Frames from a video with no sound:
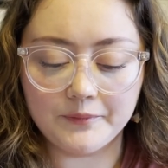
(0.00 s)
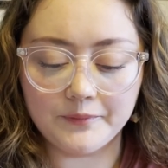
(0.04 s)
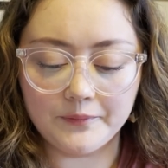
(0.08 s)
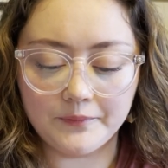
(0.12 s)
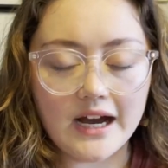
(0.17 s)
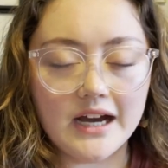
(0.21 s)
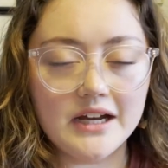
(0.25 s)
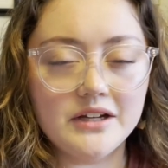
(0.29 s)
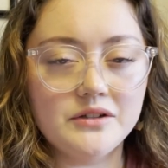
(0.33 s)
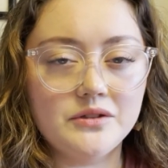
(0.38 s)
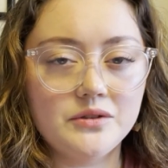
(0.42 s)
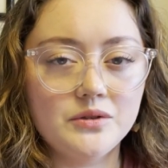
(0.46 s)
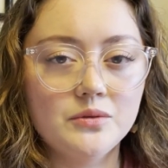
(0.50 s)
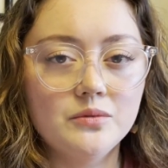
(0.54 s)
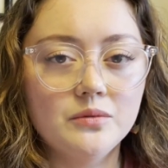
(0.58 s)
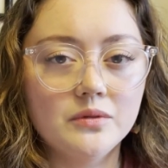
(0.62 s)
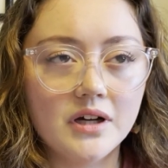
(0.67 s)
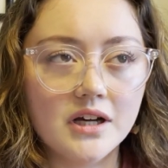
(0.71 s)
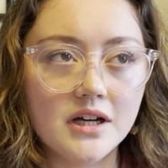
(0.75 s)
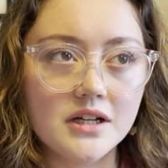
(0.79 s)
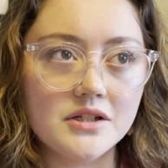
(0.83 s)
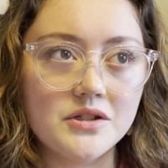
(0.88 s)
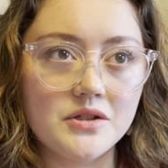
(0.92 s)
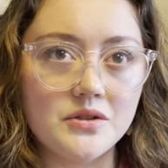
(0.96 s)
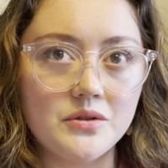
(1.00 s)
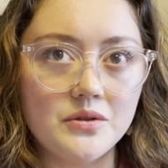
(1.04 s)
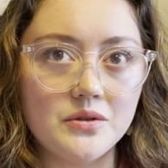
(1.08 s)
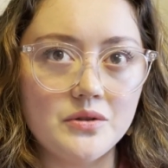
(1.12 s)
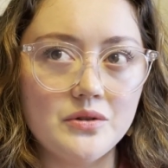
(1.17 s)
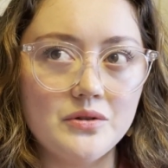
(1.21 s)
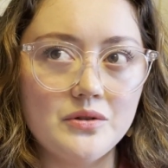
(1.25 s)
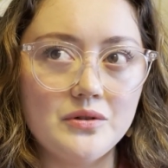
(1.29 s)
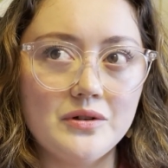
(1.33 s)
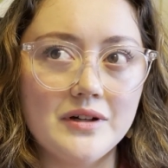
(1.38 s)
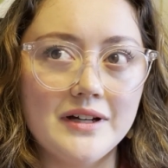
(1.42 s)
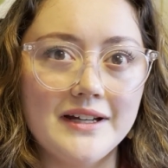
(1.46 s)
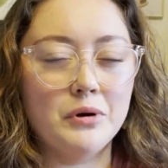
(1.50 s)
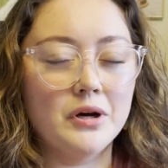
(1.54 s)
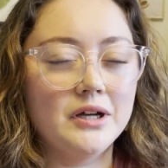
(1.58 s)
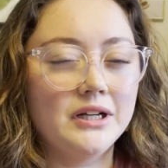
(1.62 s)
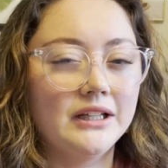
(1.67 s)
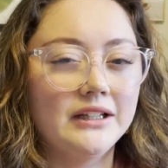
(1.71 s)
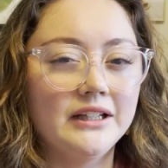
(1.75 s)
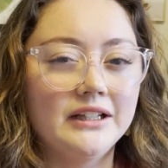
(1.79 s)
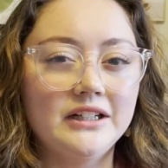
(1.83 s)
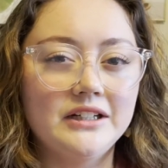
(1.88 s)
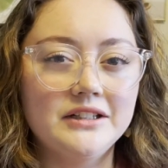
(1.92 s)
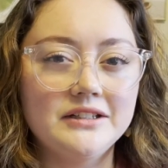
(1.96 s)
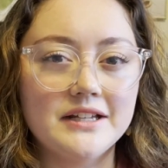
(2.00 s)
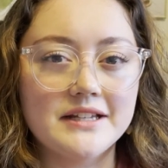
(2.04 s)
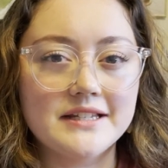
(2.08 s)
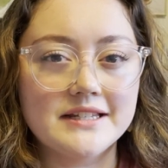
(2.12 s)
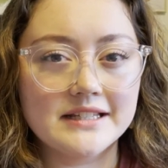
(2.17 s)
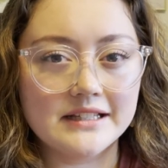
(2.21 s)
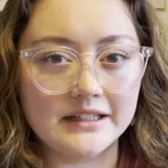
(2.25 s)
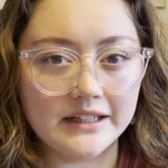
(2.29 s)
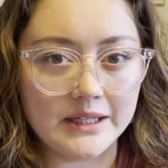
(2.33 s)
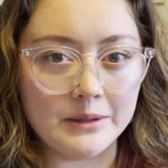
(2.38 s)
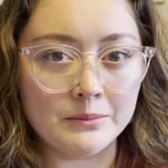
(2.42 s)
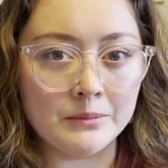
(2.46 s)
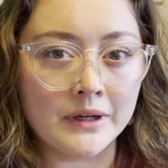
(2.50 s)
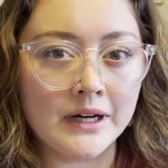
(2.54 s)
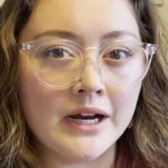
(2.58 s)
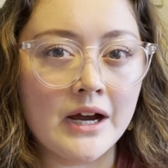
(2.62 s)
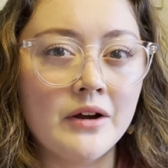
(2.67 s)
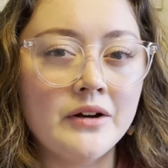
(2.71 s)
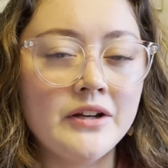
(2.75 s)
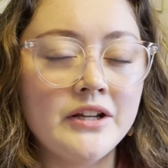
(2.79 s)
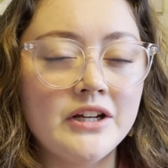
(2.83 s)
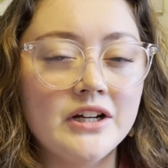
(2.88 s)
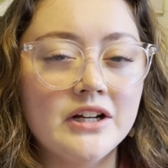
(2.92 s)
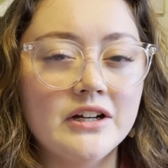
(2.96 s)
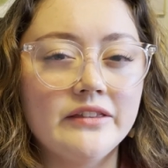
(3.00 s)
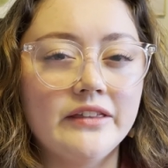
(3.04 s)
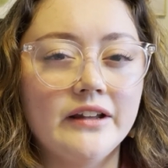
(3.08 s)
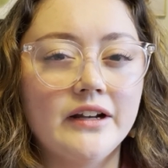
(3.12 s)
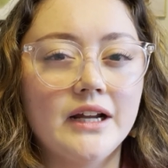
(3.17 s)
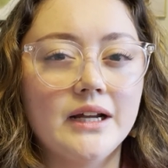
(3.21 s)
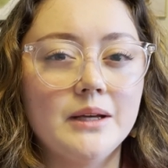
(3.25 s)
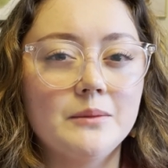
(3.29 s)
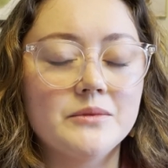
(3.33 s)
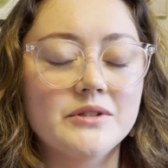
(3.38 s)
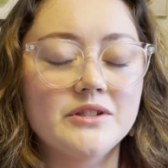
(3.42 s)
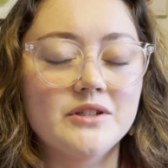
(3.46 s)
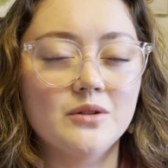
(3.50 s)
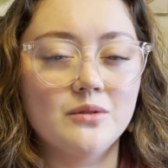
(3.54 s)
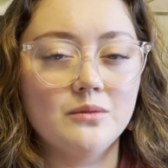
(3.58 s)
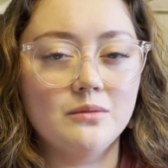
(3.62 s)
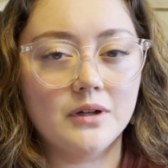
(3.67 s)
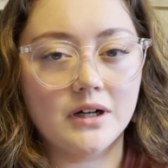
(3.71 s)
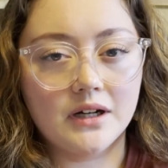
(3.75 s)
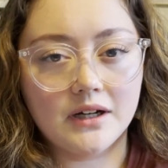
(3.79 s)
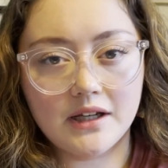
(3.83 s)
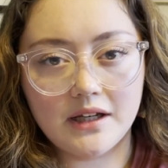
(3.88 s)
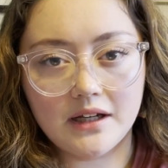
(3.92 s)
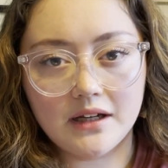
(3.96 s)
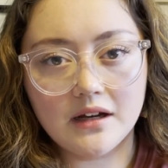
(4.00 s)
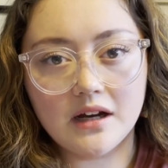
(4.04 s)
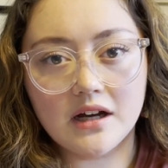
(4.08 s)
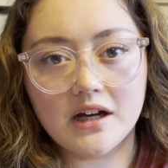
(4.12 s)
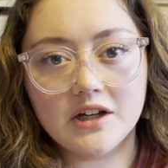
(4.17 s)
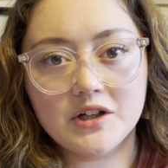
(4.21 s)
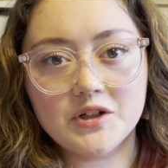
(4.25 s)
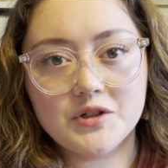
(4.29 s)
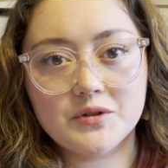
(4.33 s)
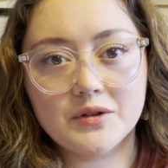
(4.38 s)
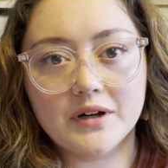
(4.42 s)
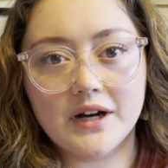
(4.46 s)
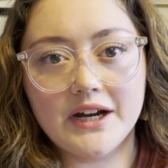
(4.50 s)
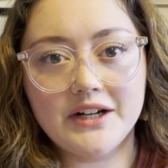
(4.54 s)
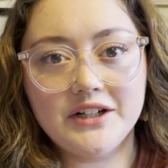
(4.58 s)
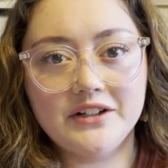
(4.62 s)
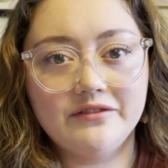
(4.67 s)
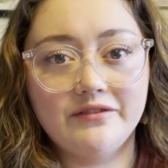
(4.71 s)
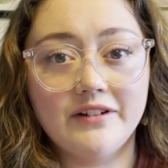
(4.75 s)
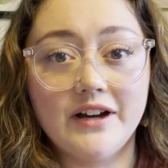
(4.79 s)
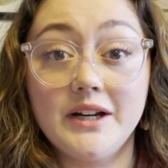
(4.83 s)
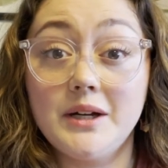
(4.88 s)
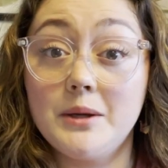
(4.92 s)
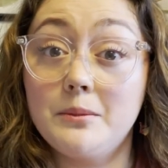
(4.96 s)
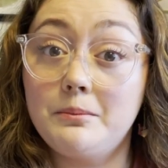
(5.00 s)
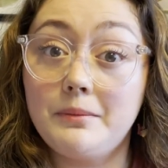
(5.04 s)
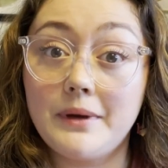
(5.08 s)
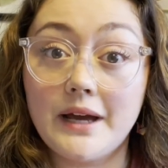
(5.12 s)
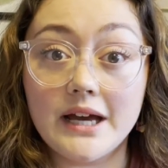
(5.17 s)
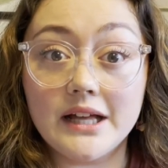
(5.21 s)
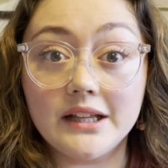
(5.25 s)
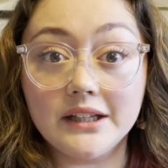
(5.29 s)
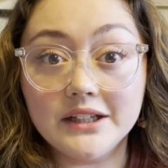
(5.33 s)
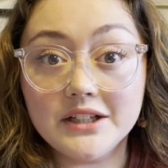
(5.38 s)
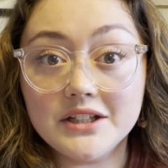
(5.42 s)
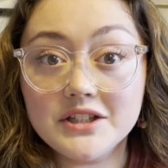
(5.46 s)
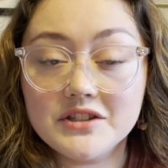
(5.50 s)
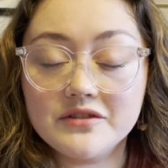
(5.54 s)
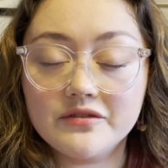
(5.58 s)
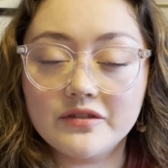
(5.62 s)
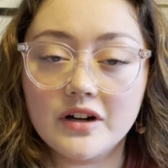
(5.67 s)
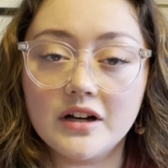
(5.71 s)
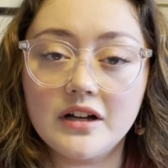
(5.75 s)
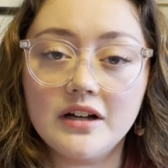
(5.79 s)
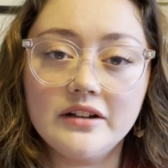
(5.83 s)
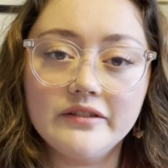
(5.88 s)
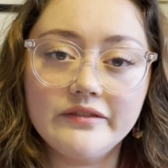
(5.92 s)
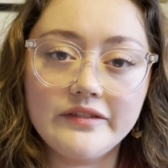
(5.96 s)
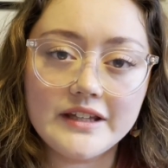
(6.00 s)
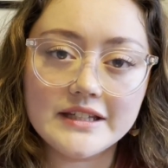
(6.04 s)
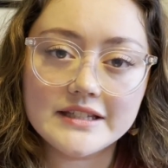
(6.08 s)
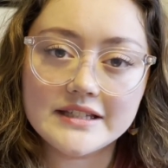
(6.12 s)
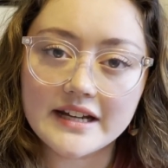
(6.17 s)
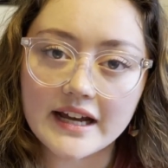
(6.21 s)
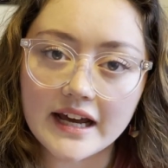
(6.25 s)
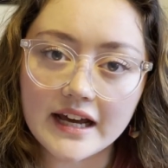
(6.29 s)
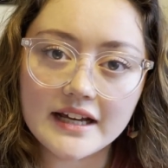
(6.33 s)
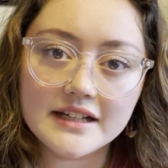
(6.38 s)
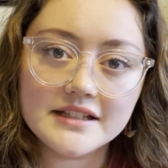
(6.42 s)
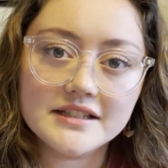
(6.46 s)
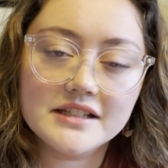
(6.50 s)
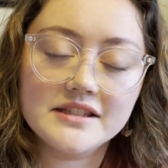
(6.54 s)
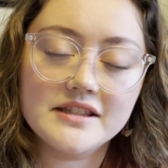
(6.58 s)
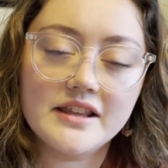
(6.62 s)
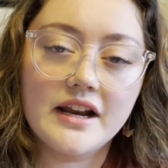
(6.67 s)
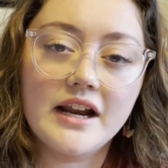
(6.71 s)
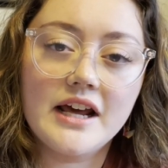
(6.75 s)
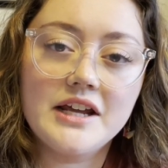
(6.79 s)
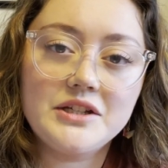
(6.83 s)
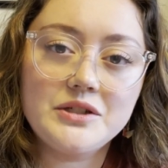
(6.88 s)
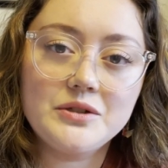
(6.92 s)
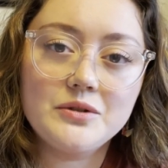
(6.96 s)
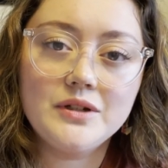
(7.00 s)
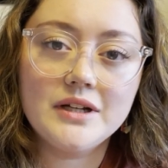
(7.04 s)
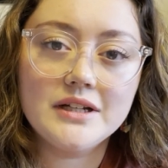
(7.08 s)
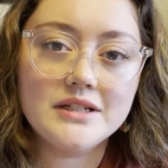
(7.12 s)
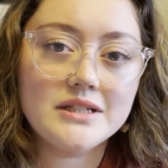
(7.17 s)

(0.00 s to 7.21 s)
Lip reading: I do want to put a little disclaimer out here that I am still working on trying to find a balance for all of these tasks that I do in a